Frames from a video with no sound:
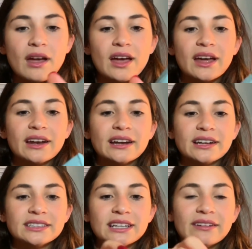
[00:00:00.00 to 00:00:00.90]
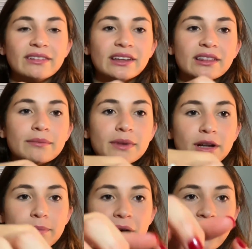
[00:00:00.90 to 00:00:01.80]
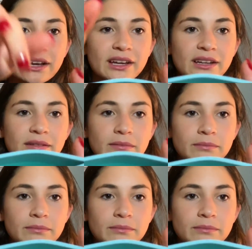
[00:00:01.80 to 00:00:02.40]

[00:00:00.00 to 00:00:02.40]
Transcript: And it does have like the middle pocket,